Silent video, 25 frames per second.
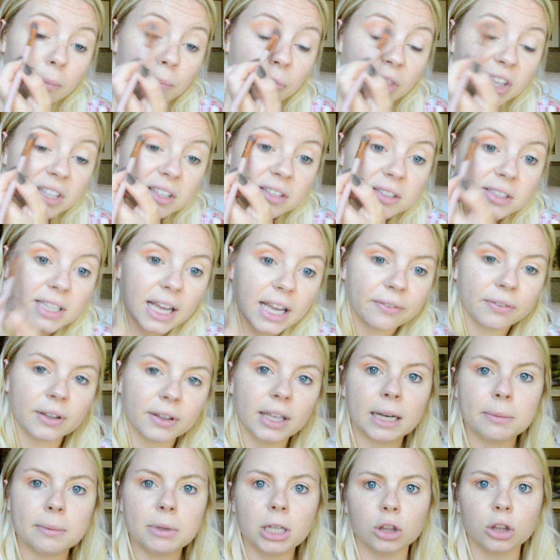This is definitely
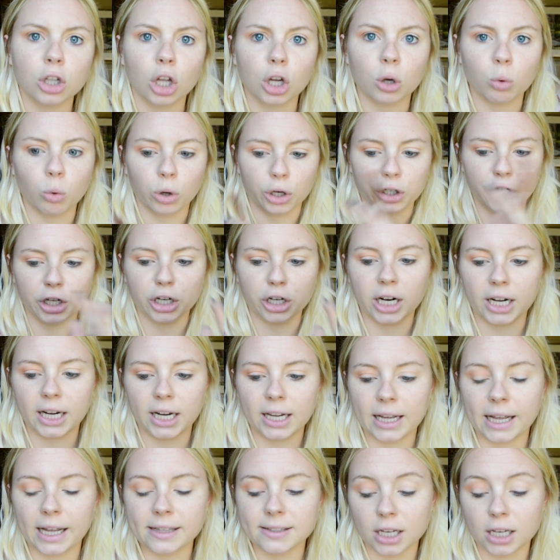going to be a look where
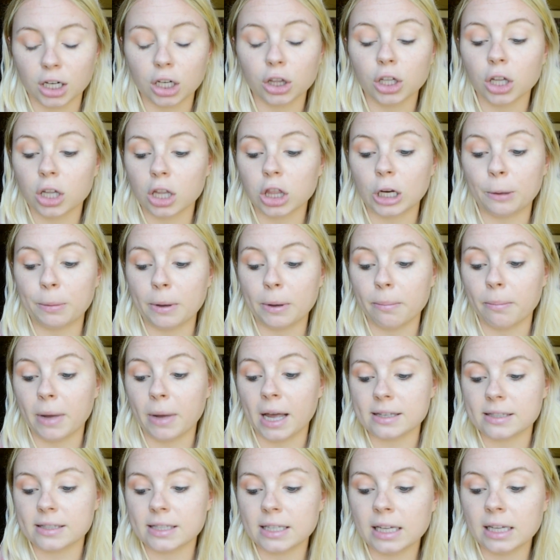it's going to look a little bit
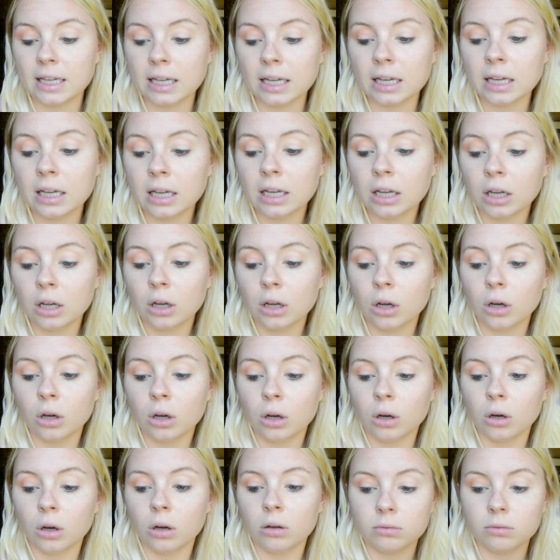messy
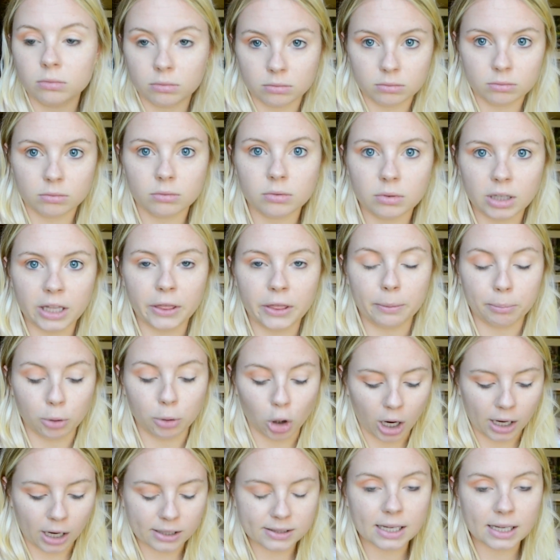in the
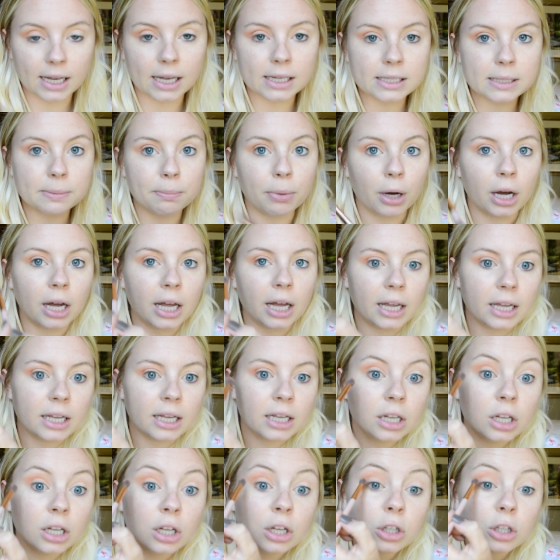process, but
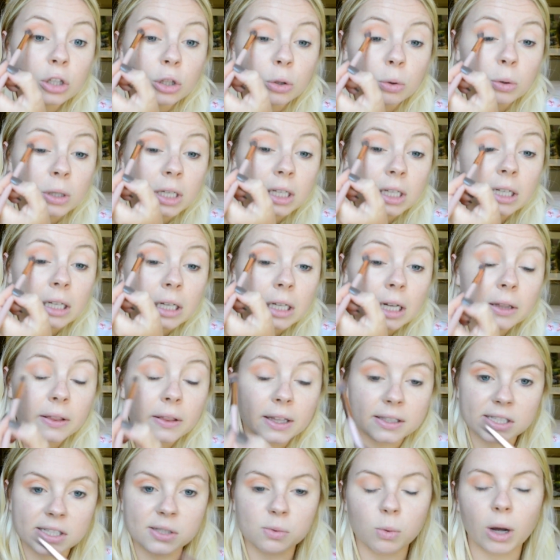
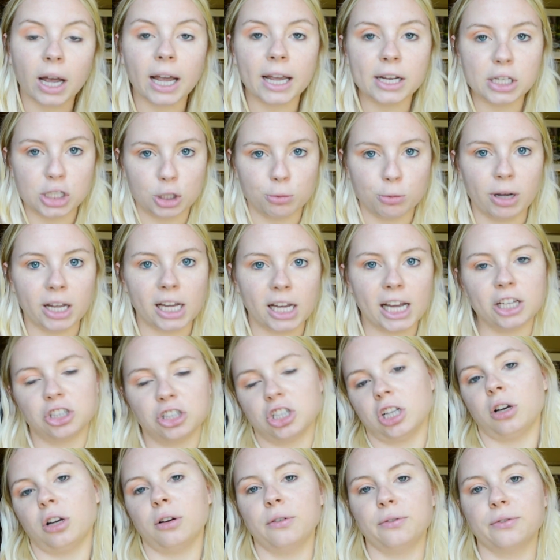this is why I do my
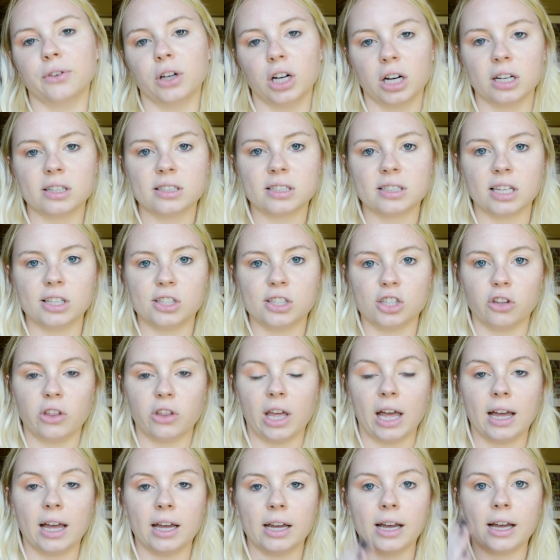eyeshadow first, is so
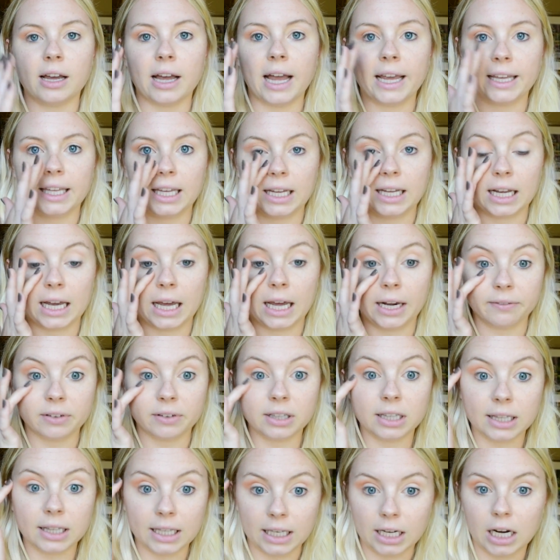that I can kind of
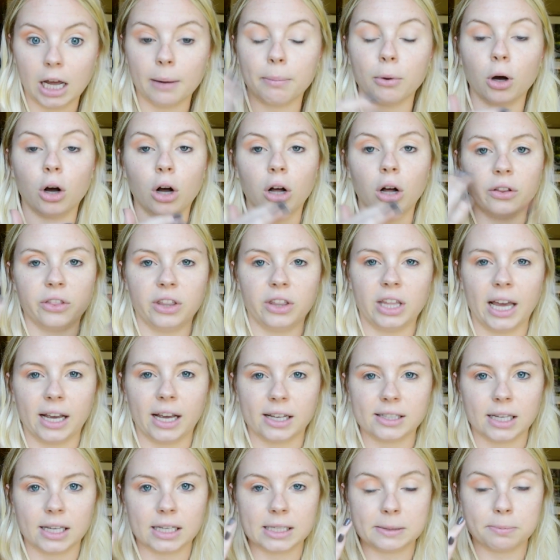clean up all of the
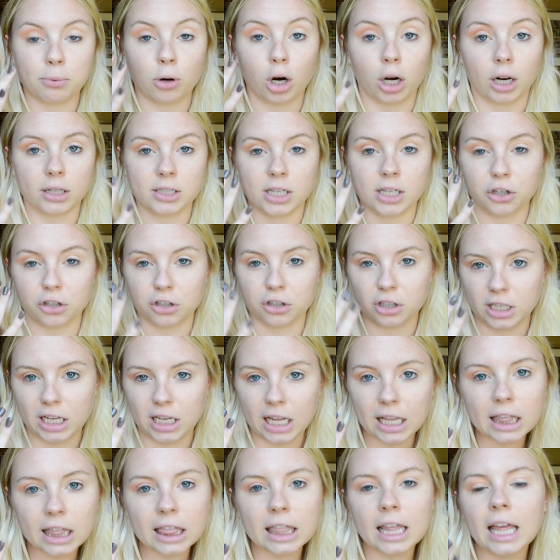excess product
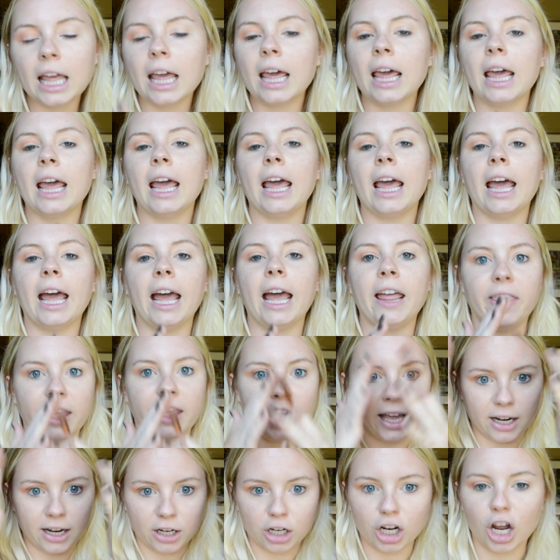underneath and
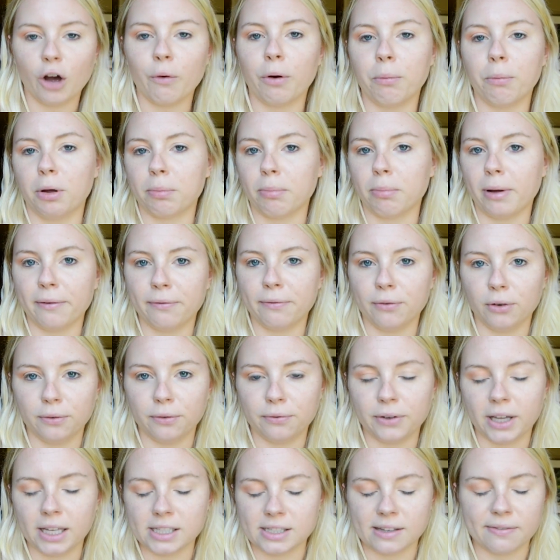then go in with my full
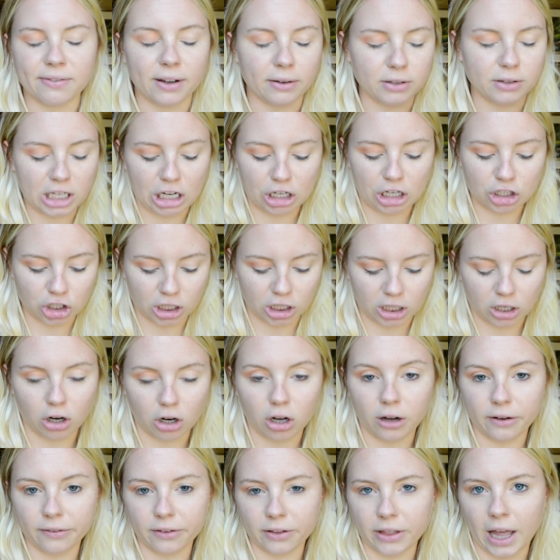face of foundation and
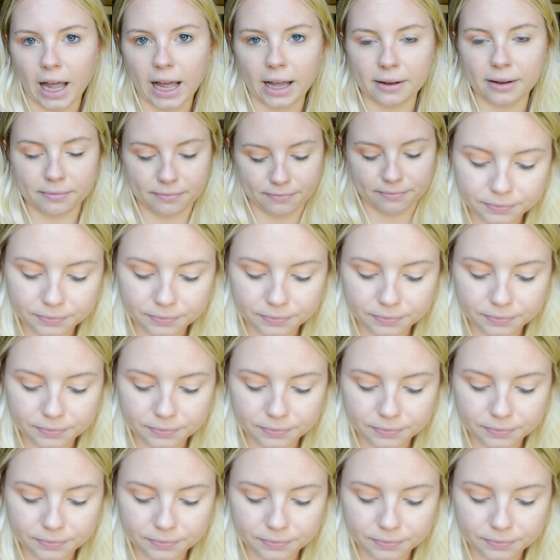all of that.